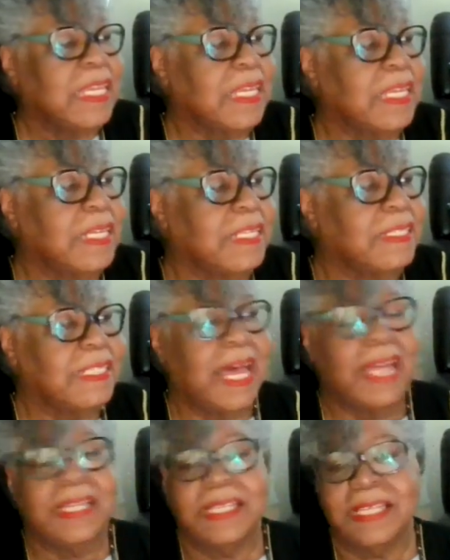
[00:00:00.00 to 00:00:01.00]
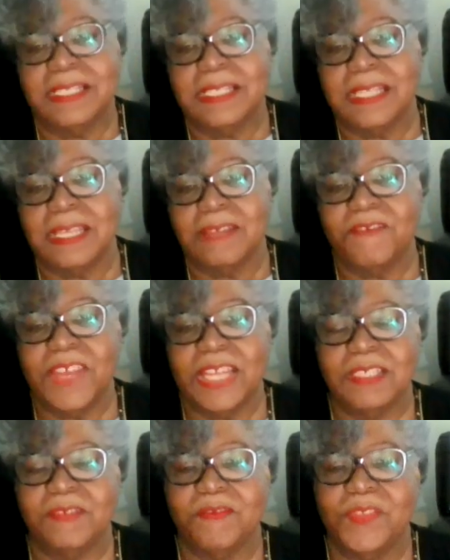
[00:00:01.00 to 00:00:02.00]
is that it's the
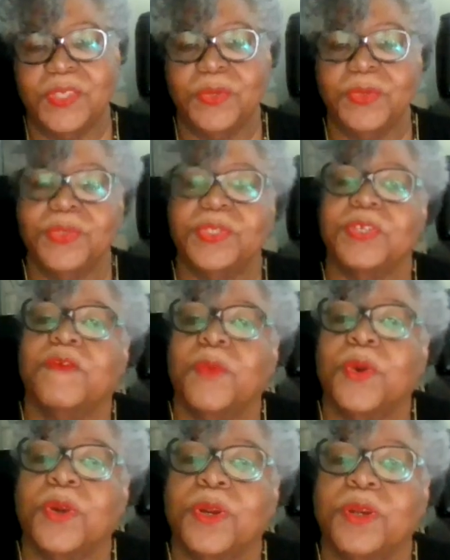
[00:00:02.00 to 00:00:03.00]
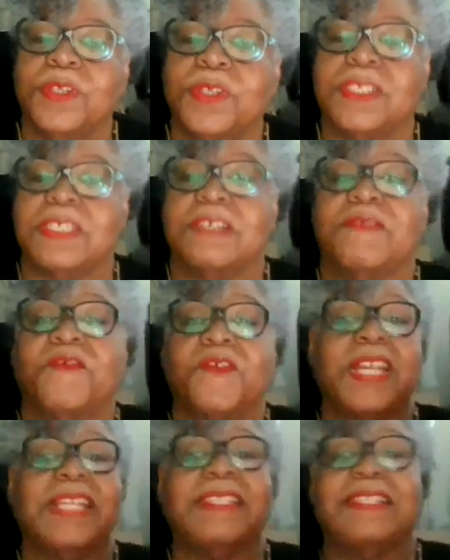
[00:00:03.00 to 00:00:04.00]
effective use of words and
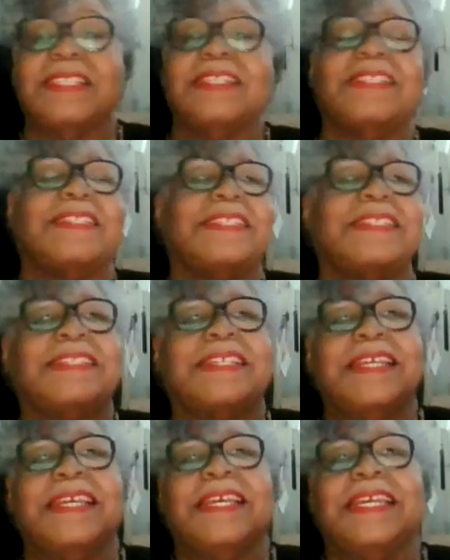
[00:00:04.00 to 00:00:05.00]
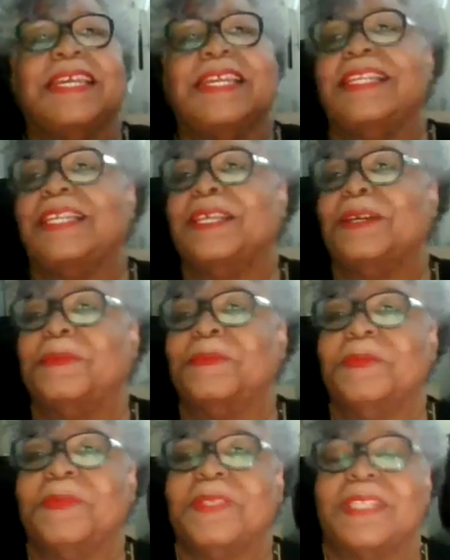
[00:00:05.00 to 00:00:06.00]
phrases and
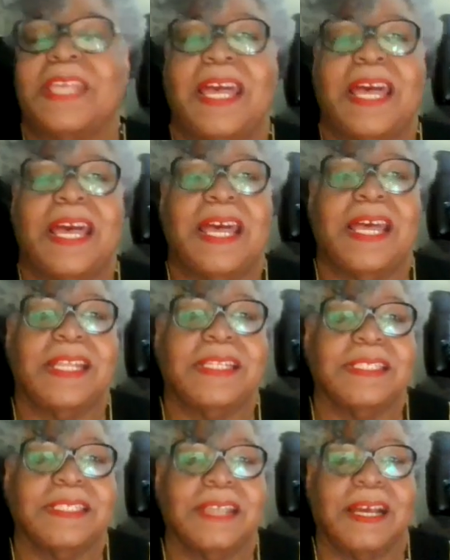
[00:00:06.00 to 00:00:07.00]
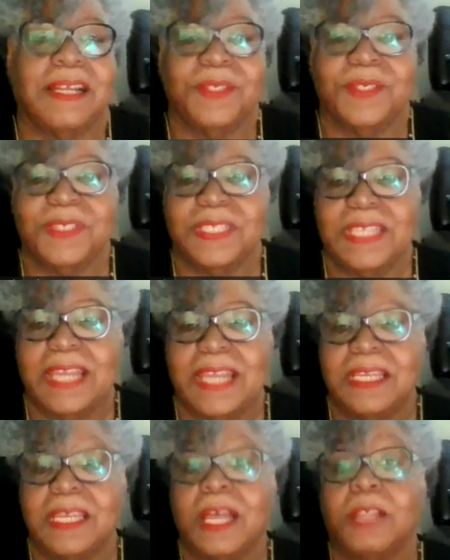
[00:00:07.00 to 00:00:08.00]
idioms and
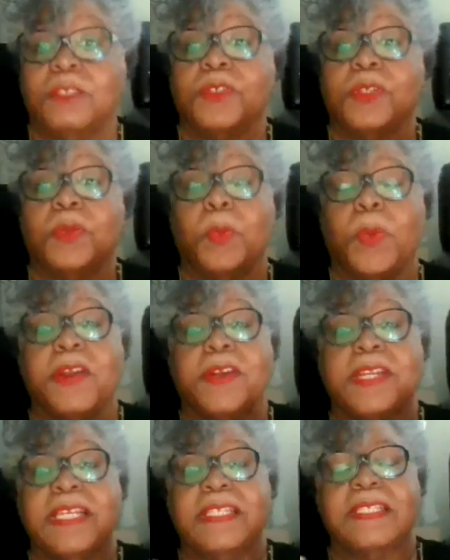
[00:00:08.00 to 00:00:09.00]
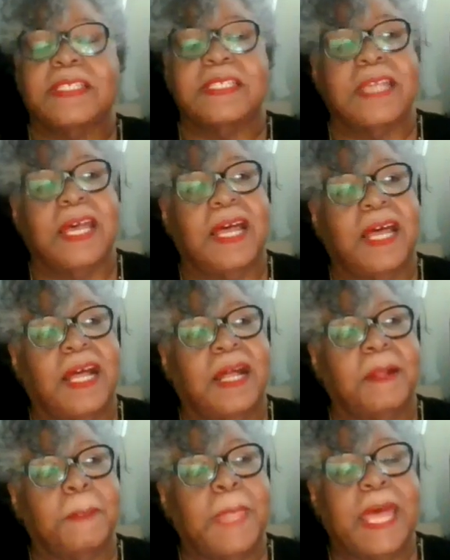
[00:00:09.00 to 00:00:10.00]
understanding cultural awareness,
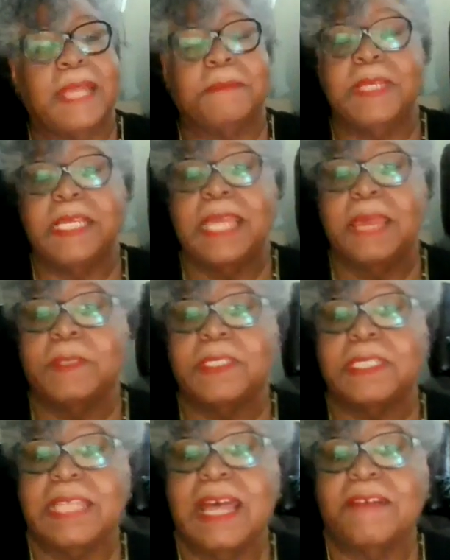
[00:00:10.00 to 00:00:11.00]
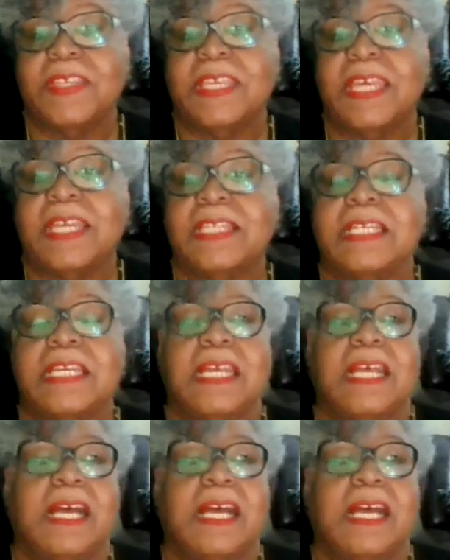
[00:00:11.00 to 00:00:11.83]
and being able to navigate